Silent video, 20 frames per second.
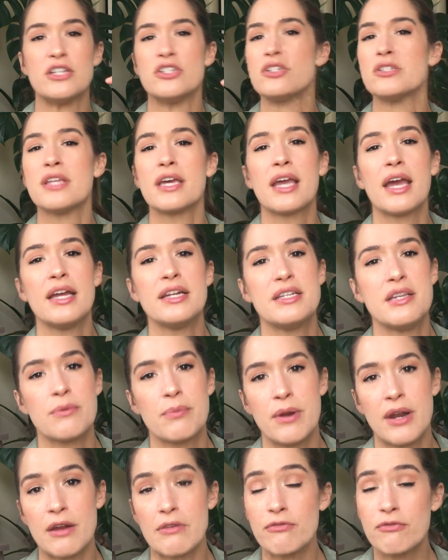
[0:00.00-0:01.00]
just like I did
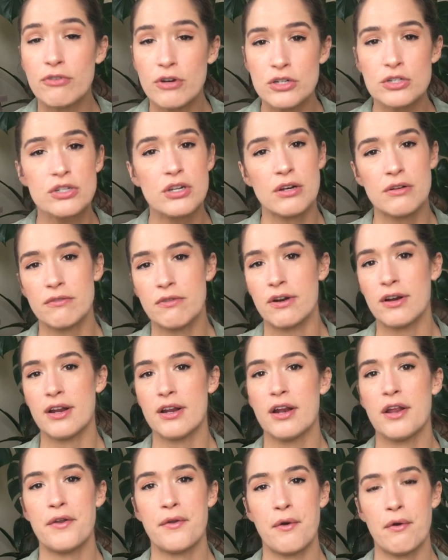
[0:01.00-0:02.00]
when I first
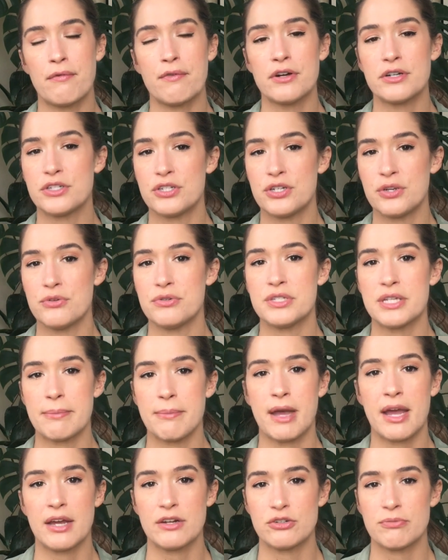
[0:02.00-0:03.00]
converted it over to
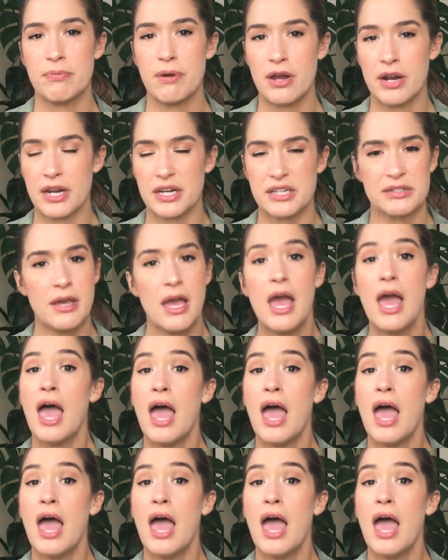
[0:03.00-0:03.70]
semi-hydroponics.